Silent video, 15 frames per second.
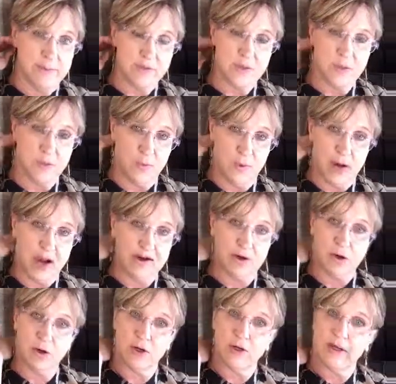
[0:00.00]
So I
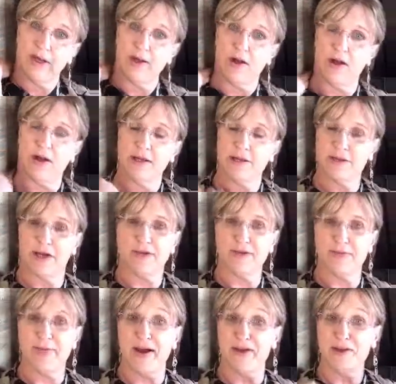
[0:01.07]
early on taught
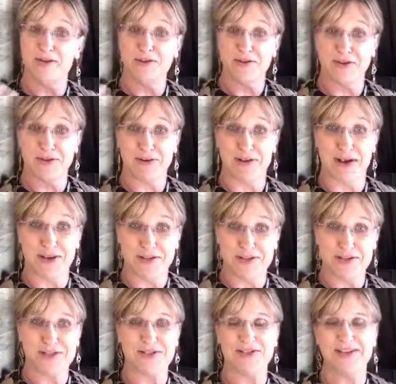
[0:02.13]
them how to do their
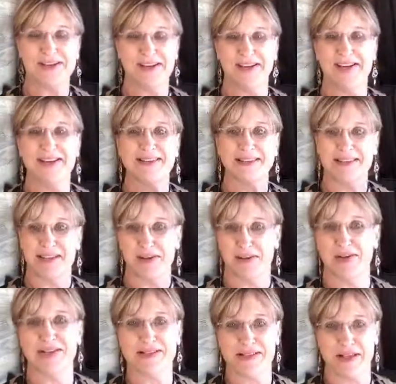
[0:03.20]
lunch, and et
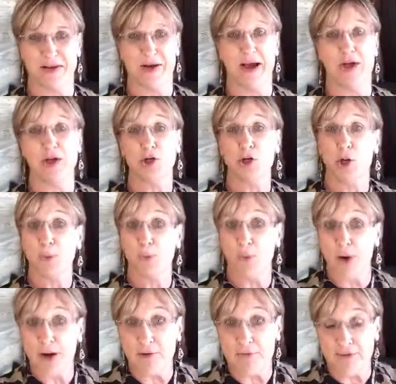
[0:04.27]
cetera, how to cook
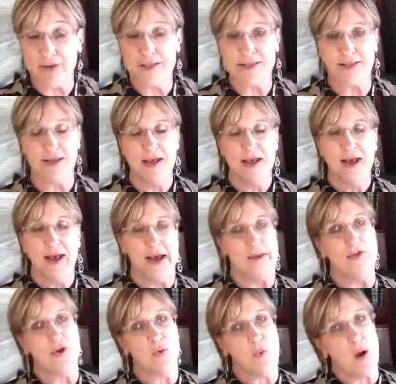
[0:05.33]
breakfast,
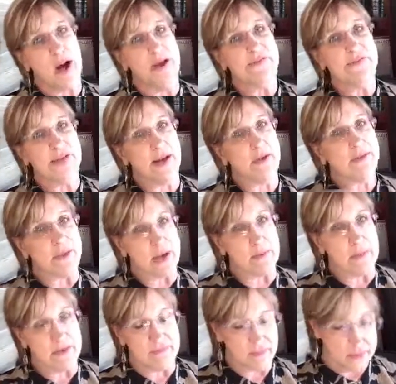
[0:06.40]
and their wives now thank
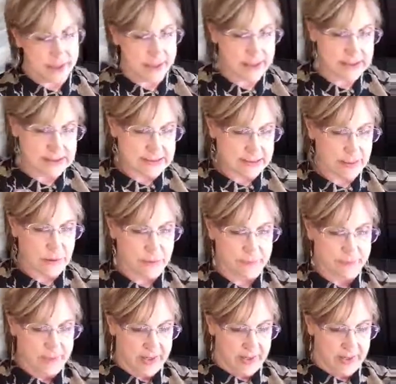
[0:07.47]
me for that. So,